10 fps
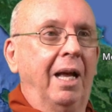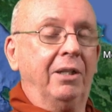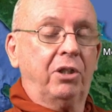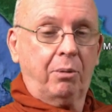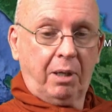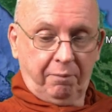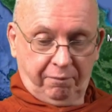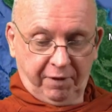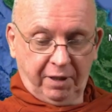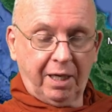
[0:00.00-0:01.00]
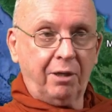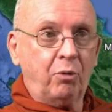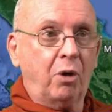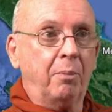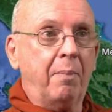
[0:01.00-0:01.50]
And so I figured out
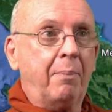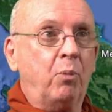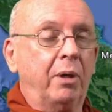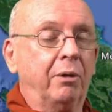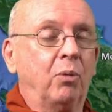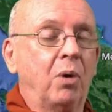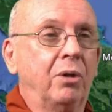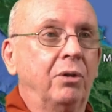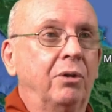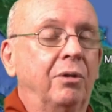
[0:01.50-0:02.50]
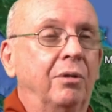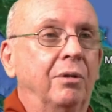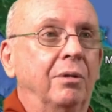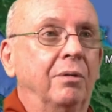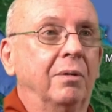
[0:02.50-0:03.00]
on a map where it
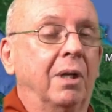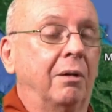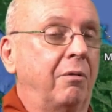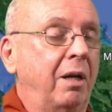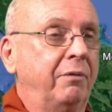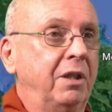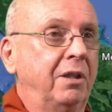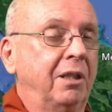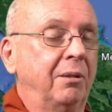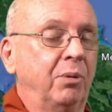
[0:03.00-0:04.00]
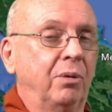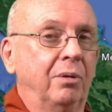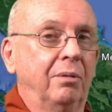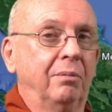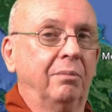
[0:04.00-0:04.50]
was. I arrived in
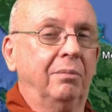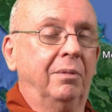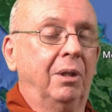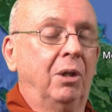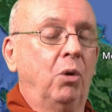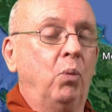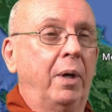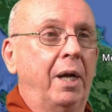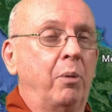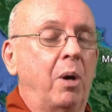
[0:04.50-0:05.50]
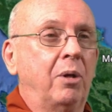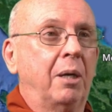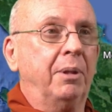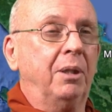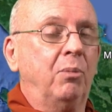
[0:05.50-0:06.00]
Singapore. When I woke
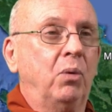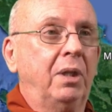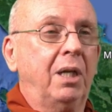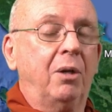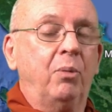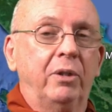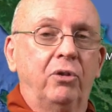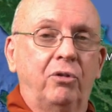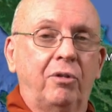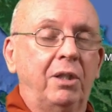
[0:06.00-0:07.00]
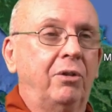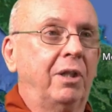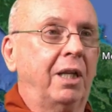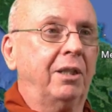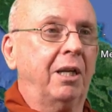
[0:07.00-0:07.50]
up in the morning, I went straight to
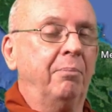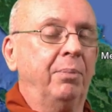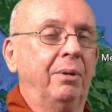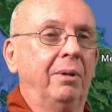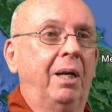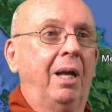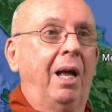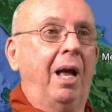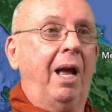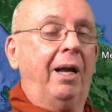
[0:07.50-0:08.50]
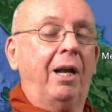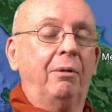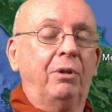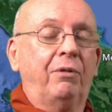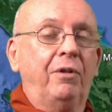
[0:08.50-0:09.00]
that temple, and
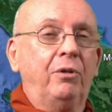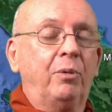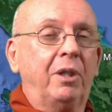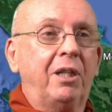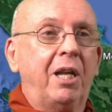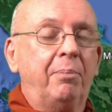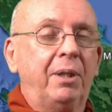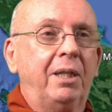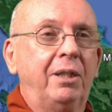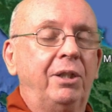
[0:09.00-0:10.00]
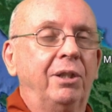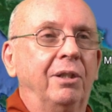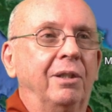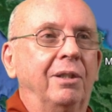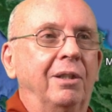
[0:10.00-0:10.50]
I was filled with
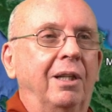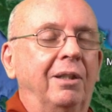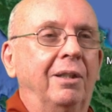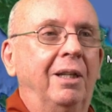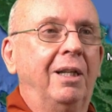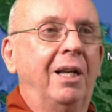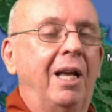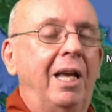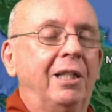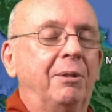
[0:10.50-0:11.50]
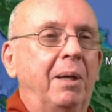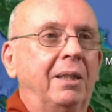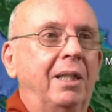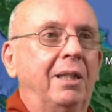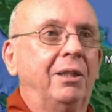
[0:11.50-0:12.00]
tepidation and, and
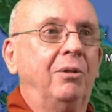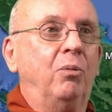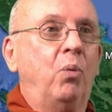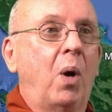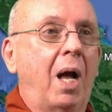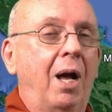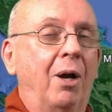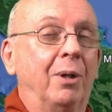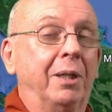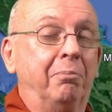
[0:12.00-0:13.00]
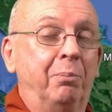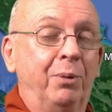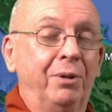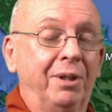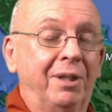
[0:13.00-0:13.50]
expectation. Wow, a
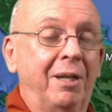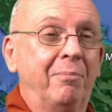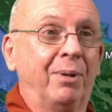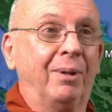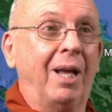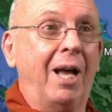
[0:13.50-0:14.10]
Buddhist temple.